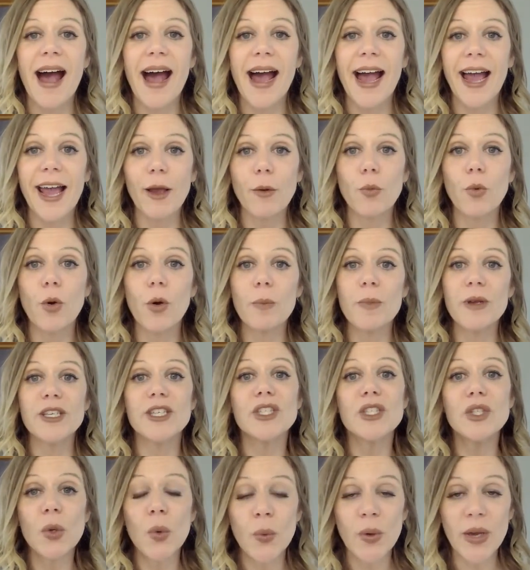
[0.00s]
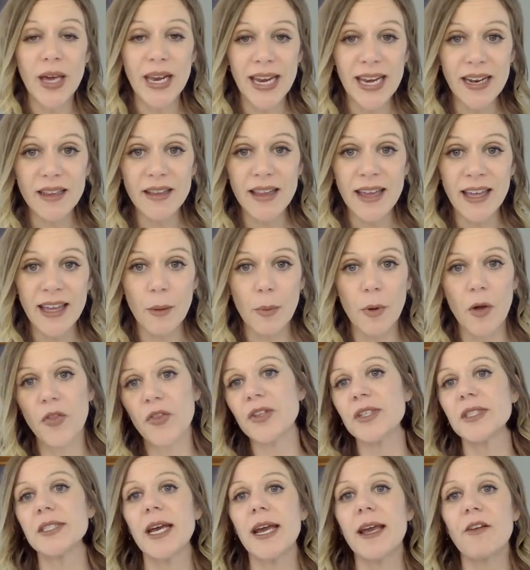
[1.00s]
I will be soon getting a link up on
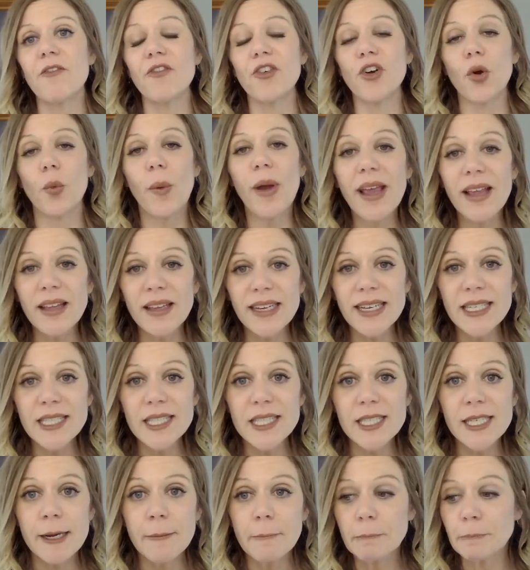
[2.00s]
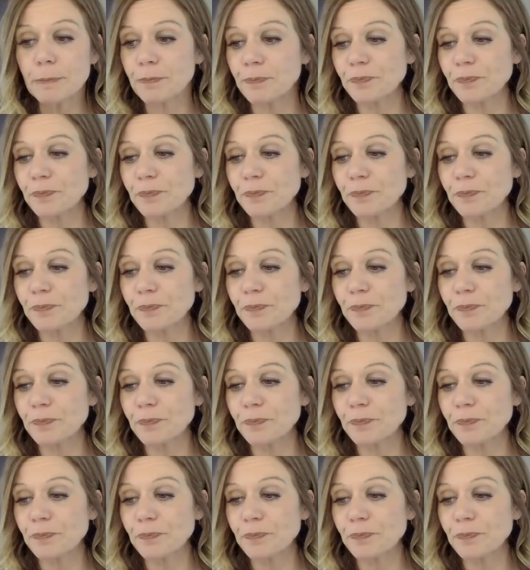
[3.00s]
the site for a wait list.